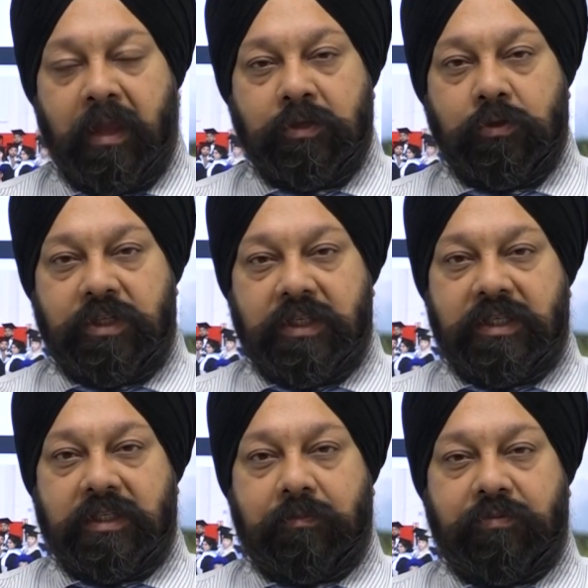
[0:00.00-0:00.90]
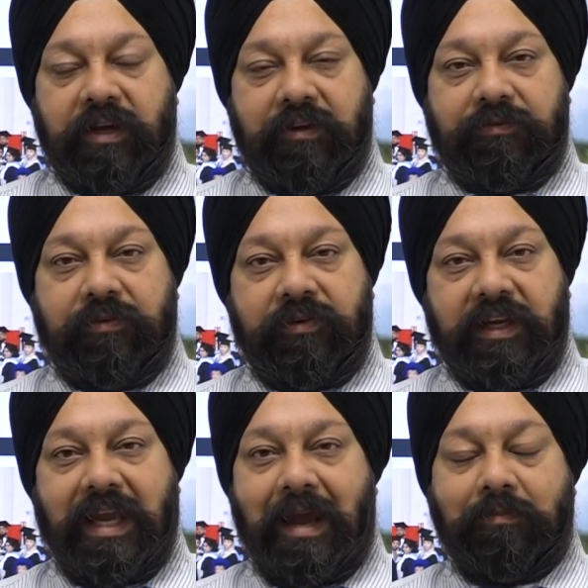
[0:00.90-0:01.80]
So just as a brief
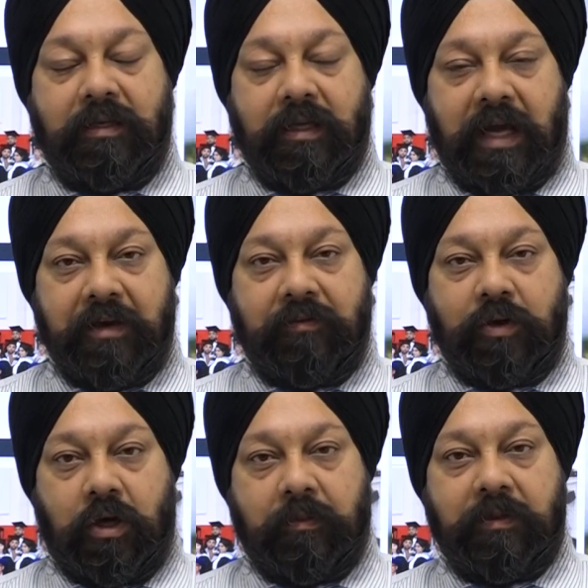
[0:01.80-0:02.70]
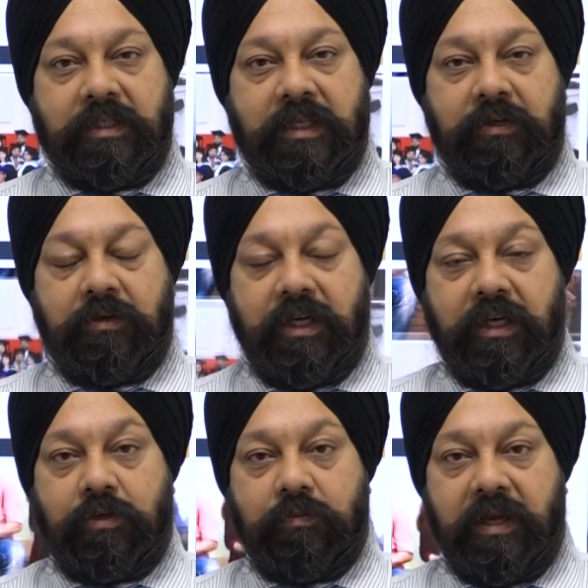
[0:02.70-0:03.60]
recap, the kind of documents that you
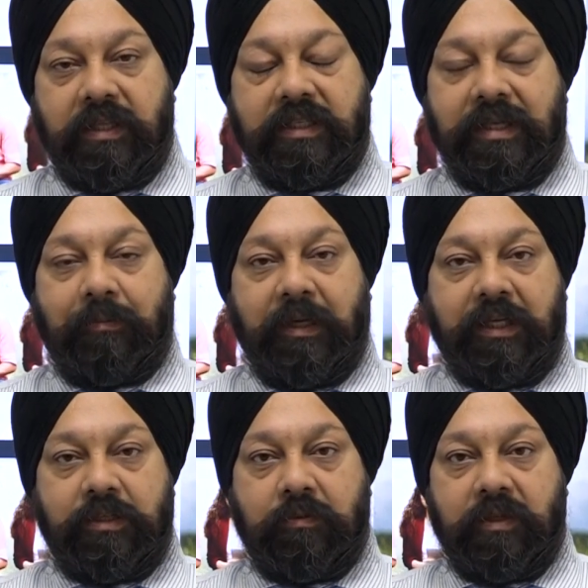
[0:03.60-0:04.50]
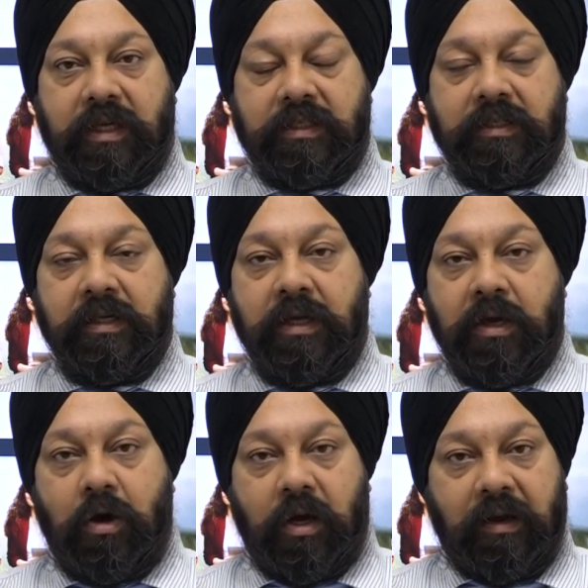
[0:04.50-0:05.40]
need to make this application with us
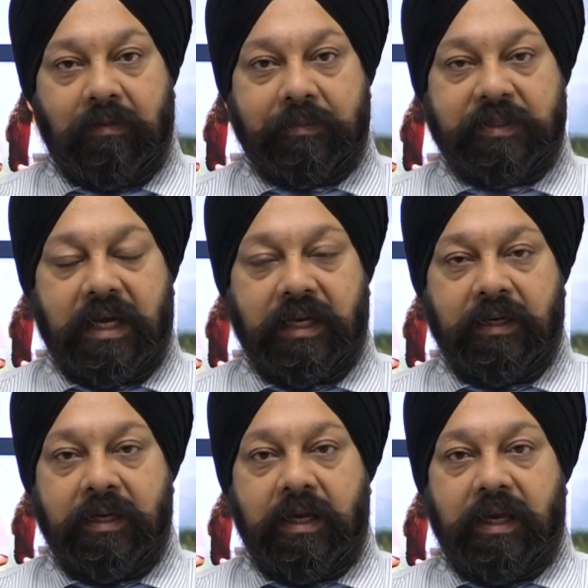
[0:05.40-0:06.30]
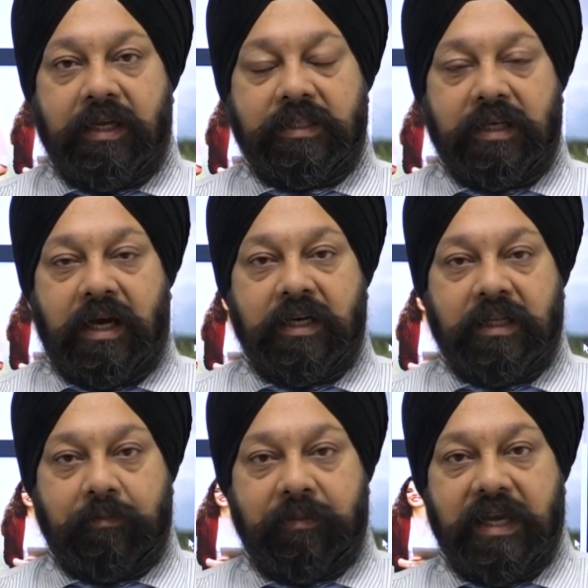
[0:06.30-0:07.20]
on our website is under
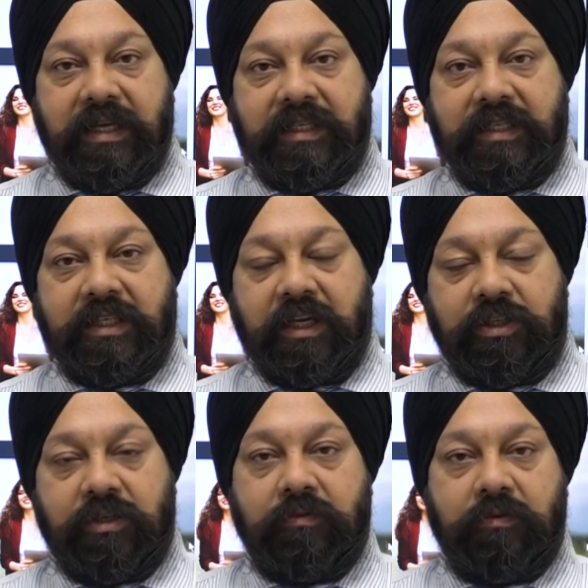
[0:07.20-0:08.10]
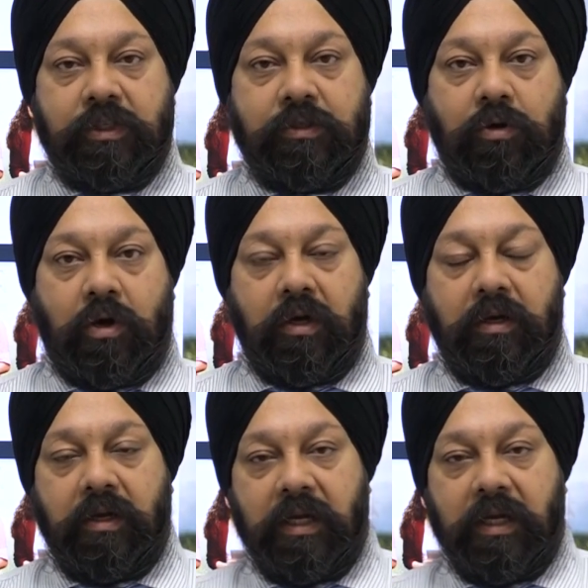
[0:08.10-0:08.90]
the BAC section, which is called